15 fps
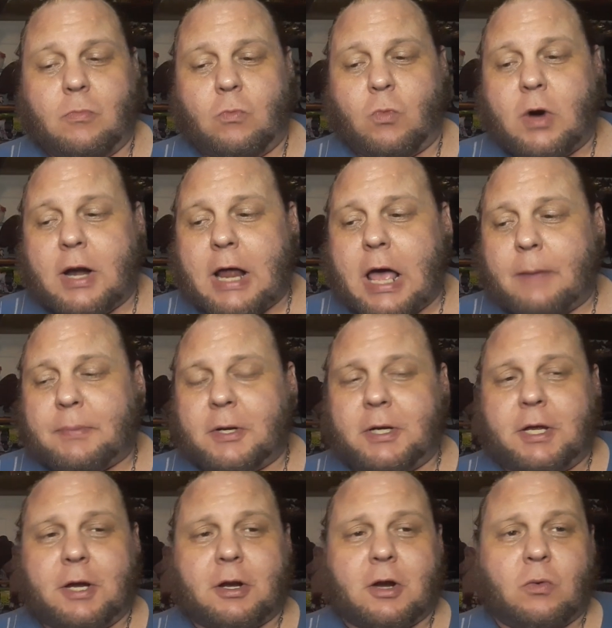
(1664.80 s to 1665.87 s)
what happened
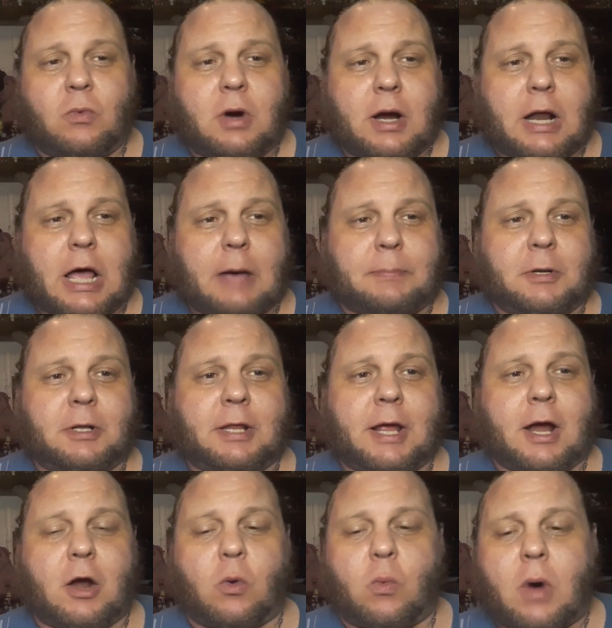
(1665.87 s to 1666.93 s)
here? What happened
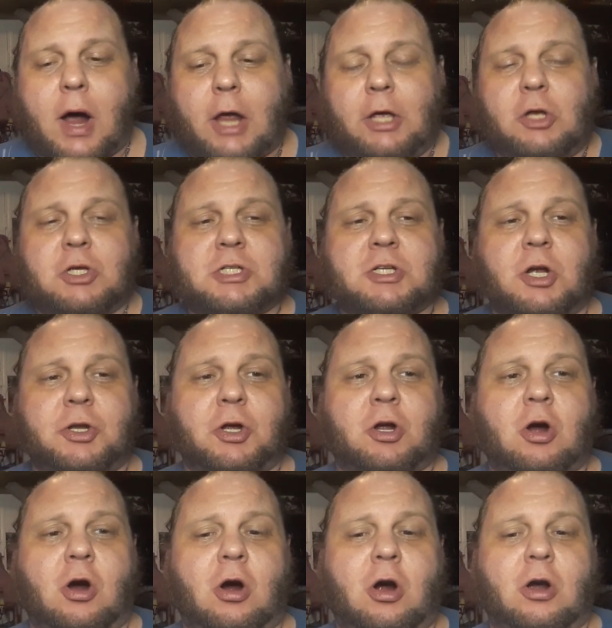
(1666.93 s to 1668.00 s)
there? Why are you just on your
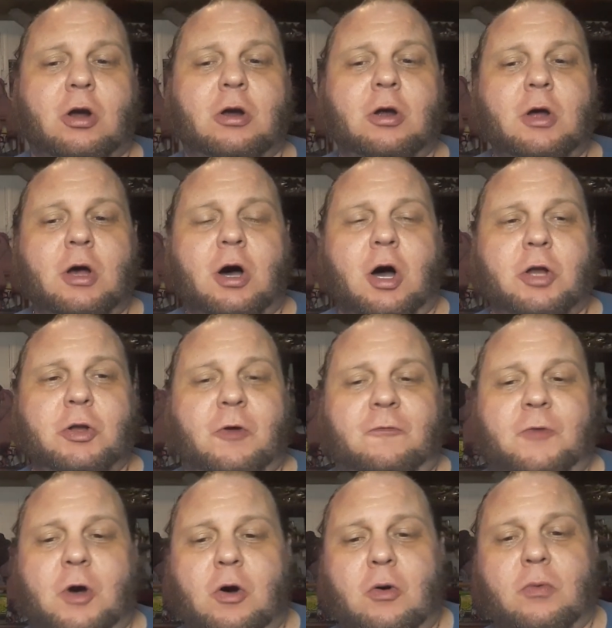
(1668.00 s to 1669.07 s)

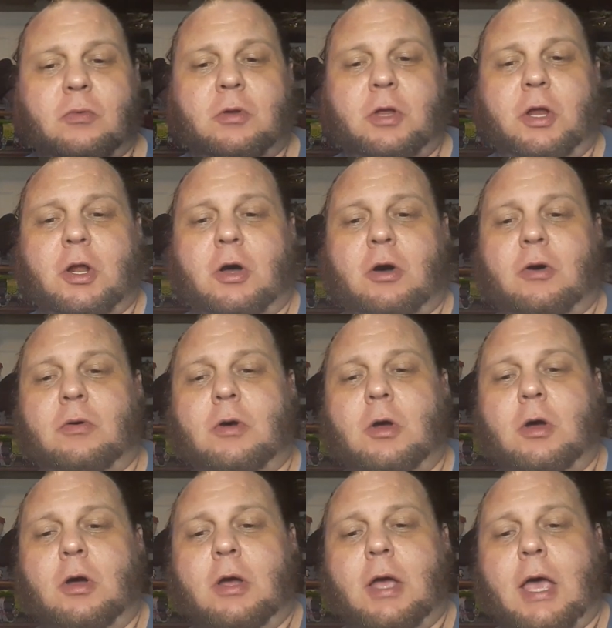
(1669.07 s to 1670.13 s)
phone,
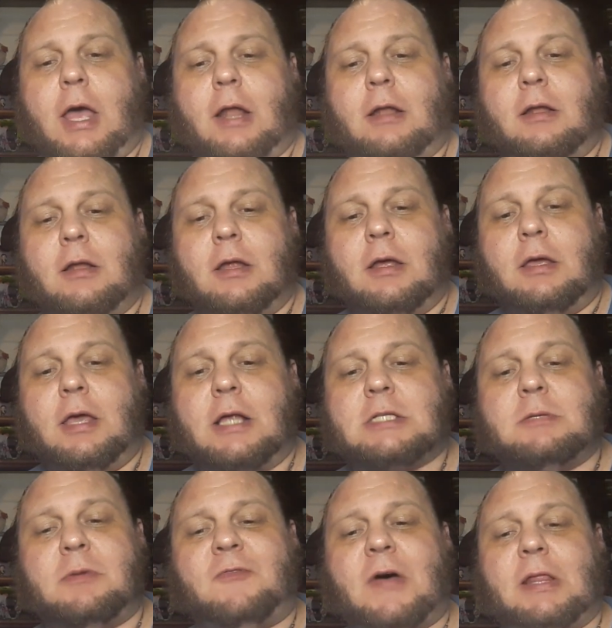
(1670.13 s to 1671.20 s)
And
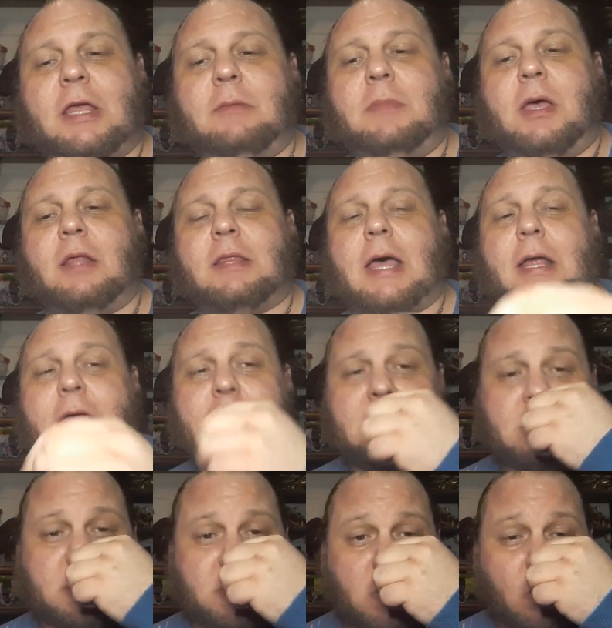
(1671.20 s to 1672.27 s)
gets him to finally admit that
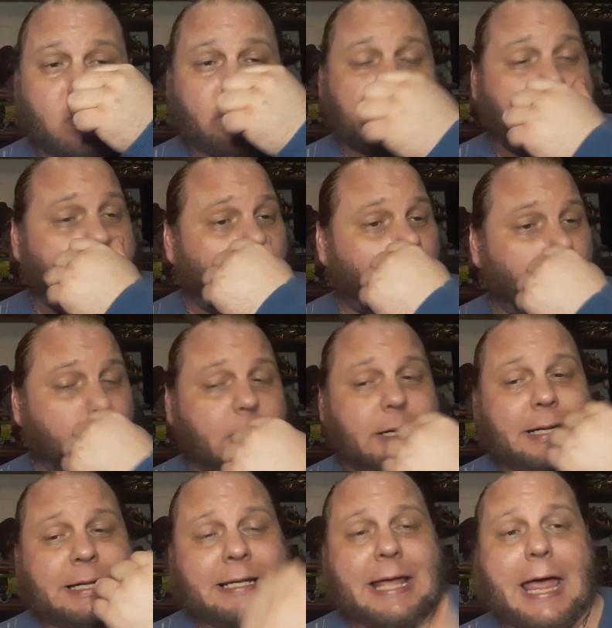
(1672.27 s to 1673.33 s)
he's zoned out
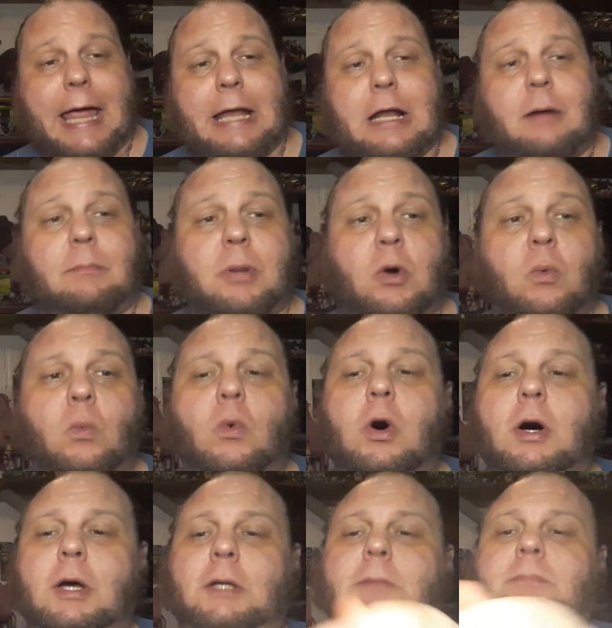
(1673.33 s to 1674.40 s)
day number
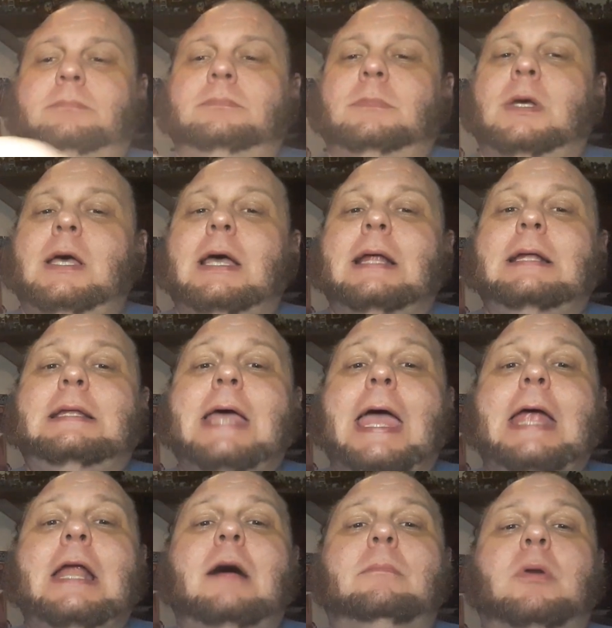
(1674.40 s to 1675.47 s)
1.
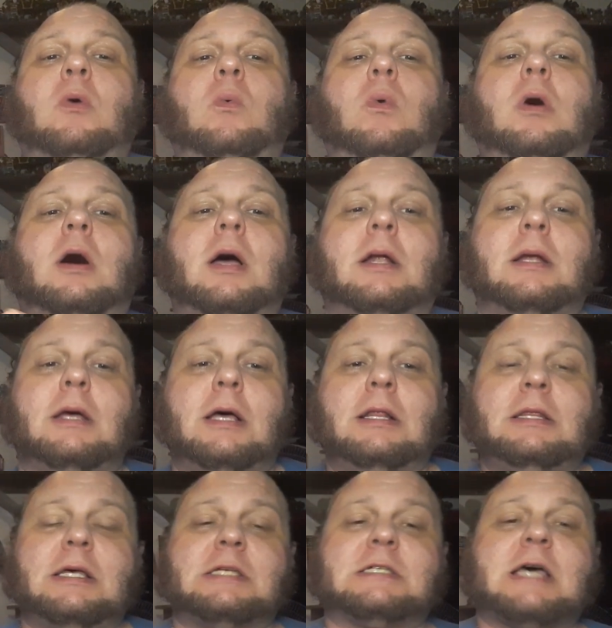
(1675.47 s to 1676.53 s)
Day number 1,
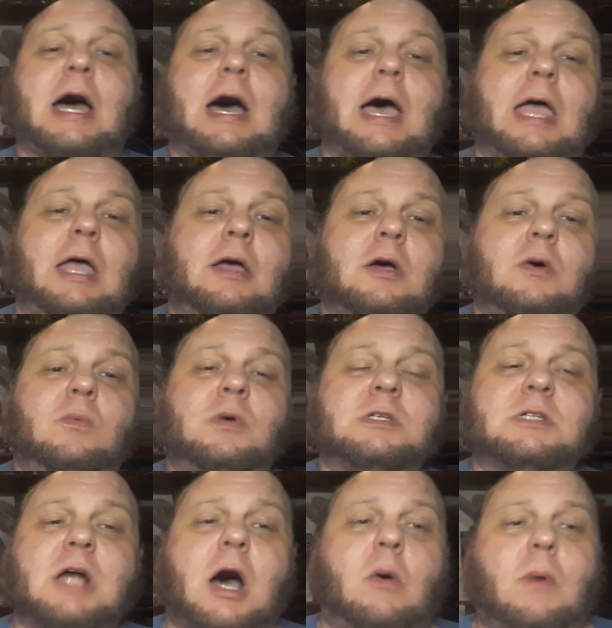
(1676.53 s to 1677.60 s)
this guy was
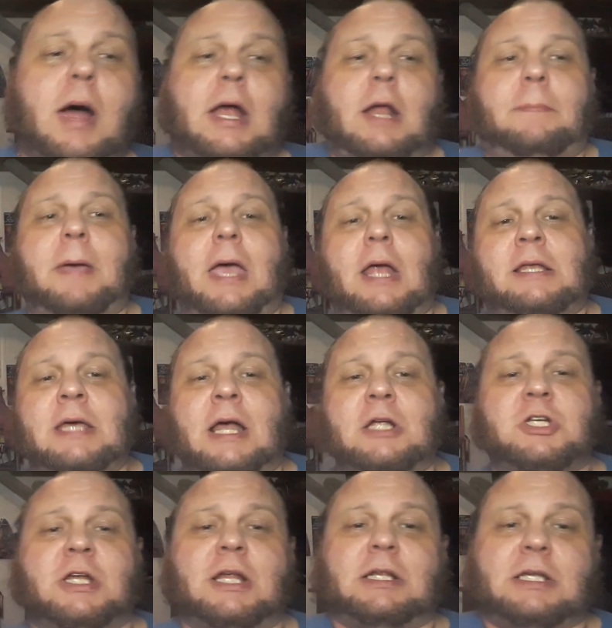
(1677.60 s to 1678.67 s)
not wanting to pay
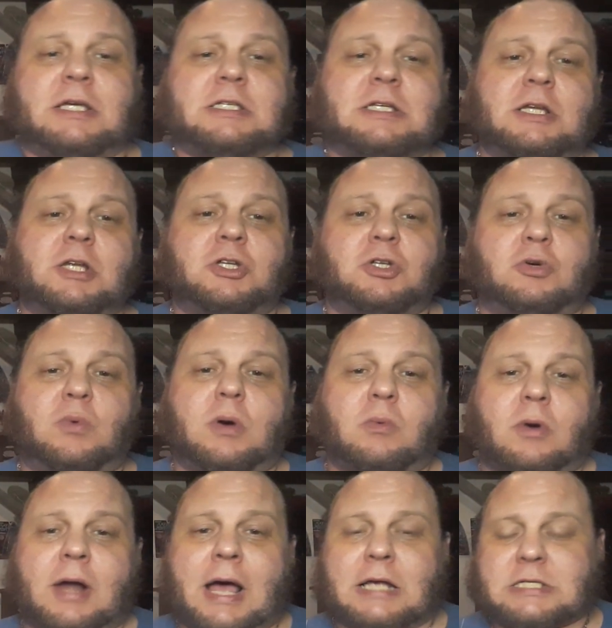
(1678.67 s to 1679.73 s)
attention and listen and do what
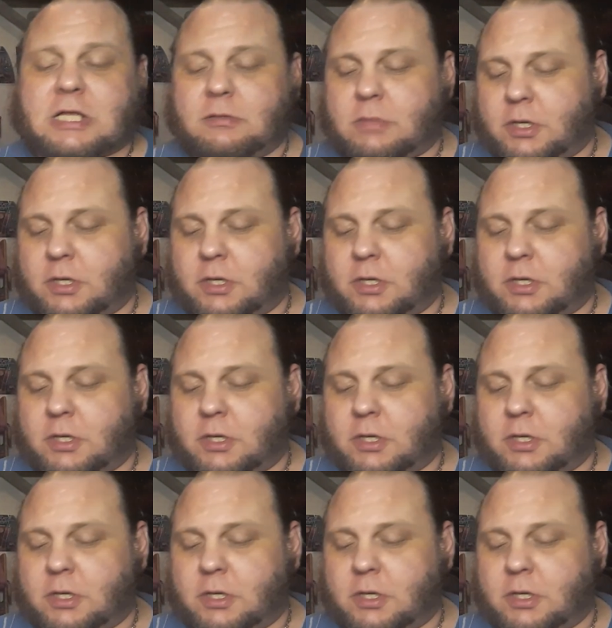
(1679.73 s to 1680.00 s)
we're asking him